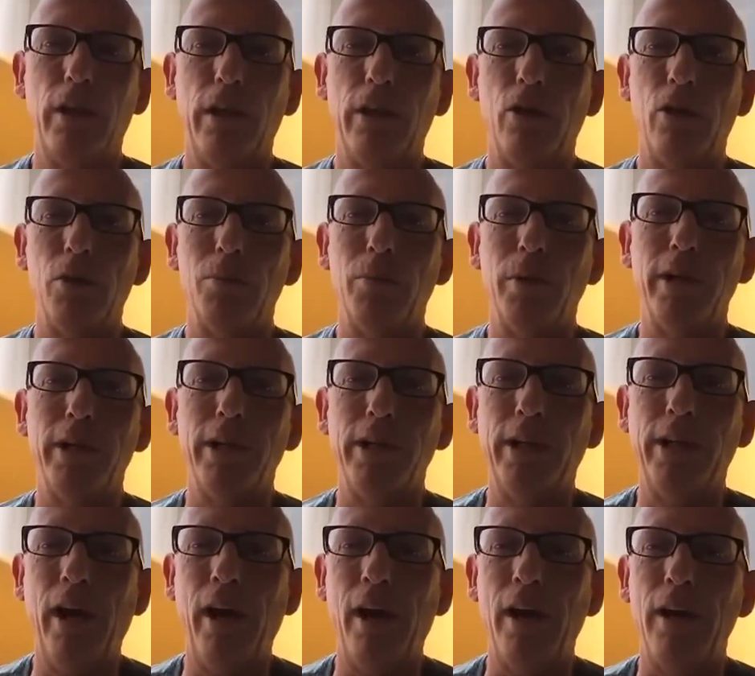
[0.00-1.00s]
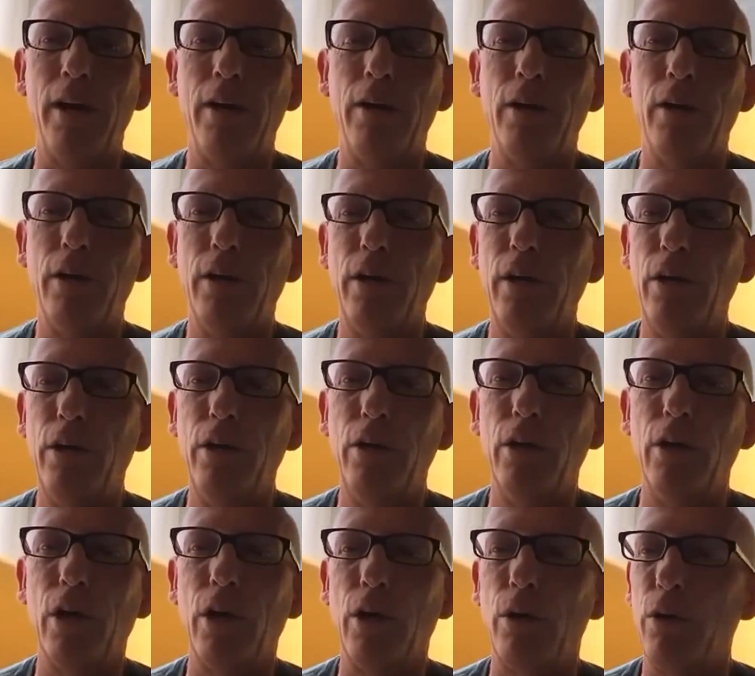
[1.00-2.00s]
an almighty God,
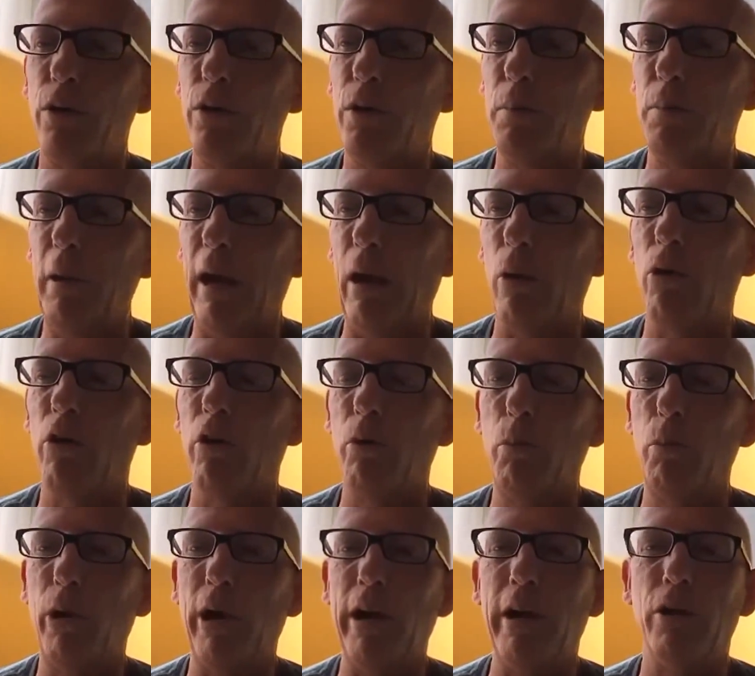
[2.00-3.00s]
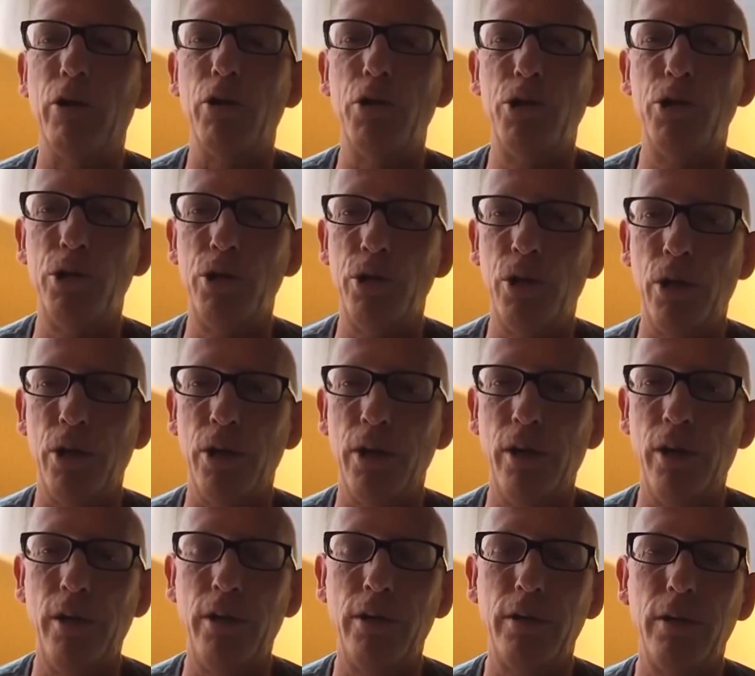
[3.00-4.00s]
the power of prayer
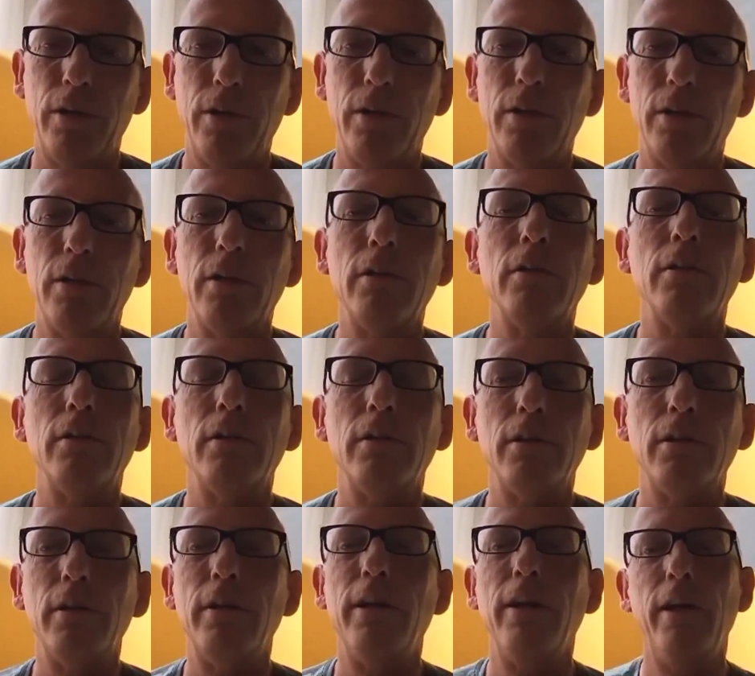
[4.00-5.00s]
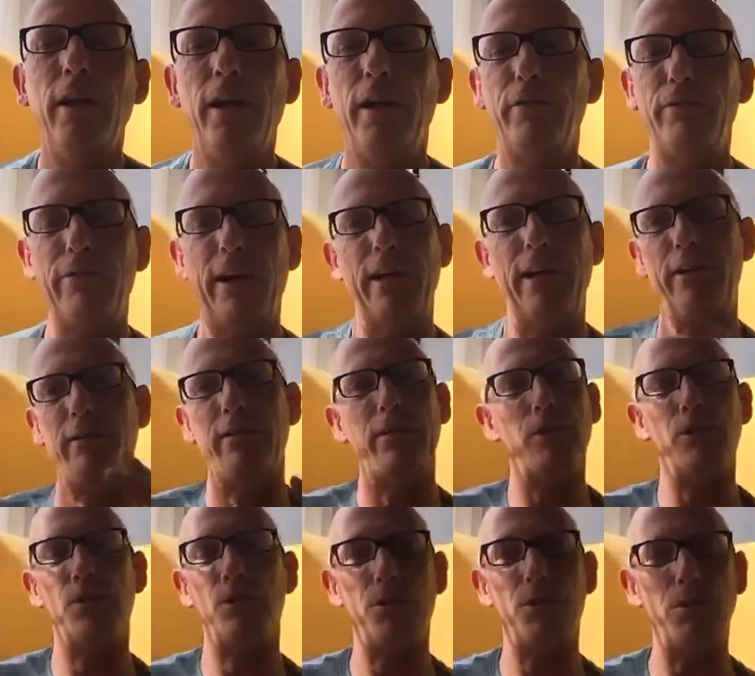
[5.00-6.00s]
should, if any of
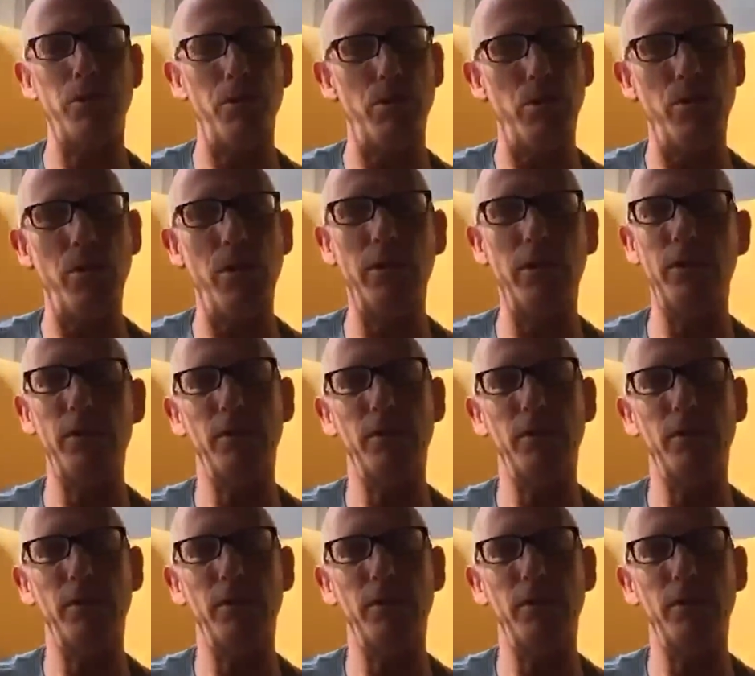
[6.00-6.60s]
this is true,